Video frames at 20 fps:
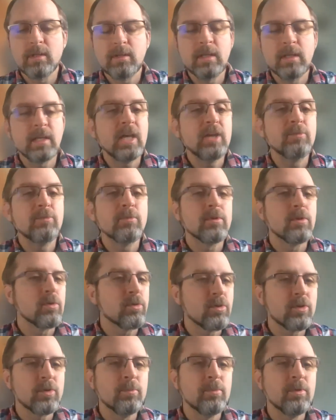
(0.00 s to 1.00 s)
engagement with
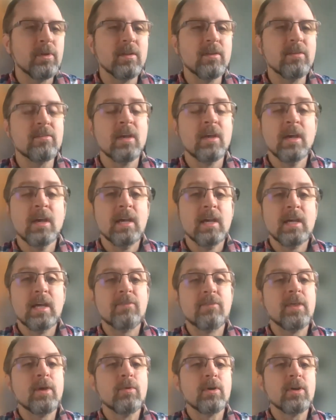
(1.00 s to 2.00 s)
local communities,
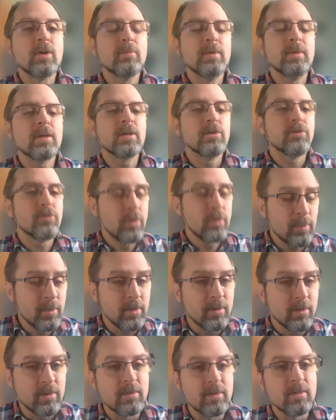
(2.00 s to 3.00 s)
if they wanted to be a
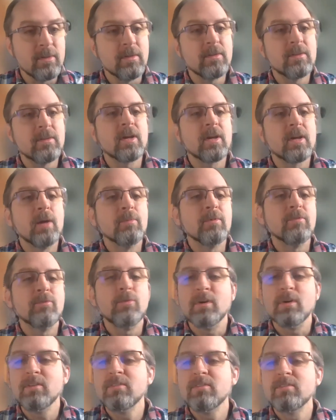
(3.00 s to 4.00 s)
contributor to Common
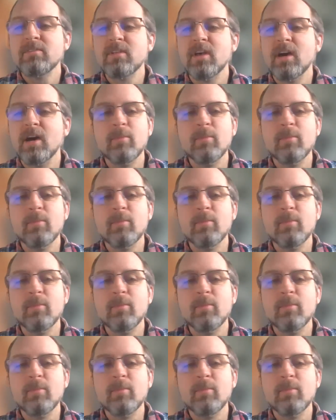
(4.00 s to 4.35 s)
Voice,